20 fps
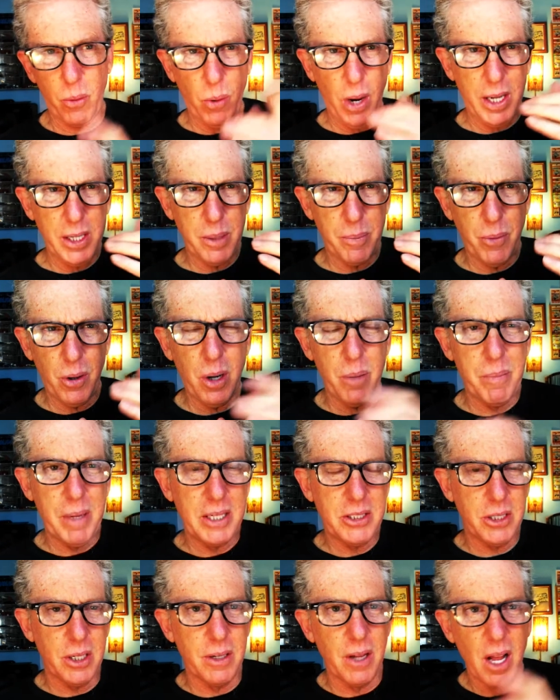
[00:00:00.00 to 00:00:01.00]
Rhonda Byrne
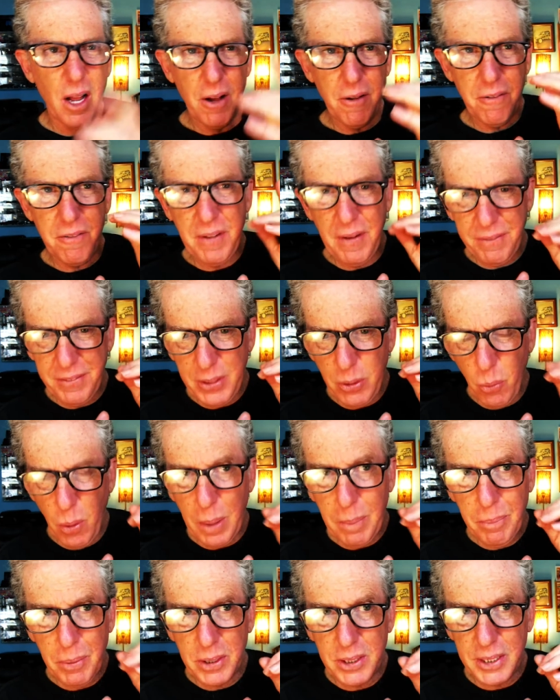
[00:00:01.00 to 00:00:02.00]
mentioned
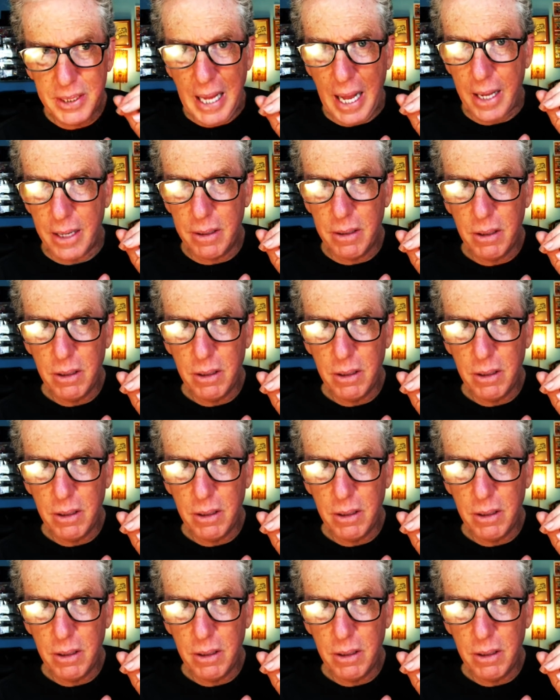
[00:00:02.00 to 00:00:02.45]
51%.